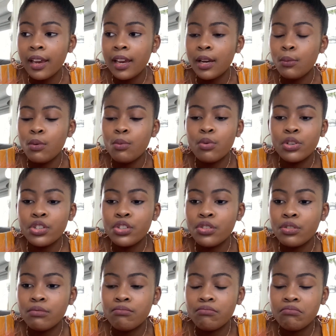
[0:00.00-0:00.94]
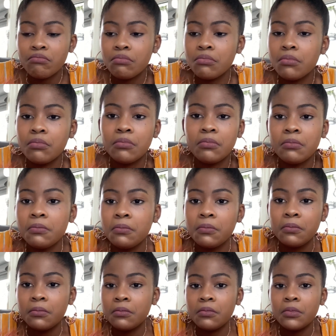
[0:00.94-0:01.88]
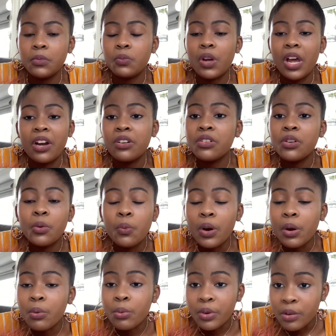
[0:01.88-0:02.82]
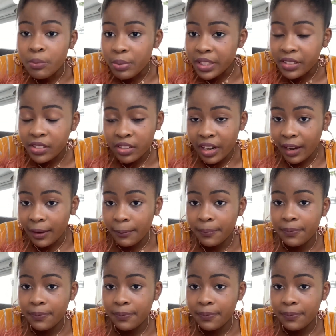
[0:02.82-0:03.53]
I don't know where we would be today.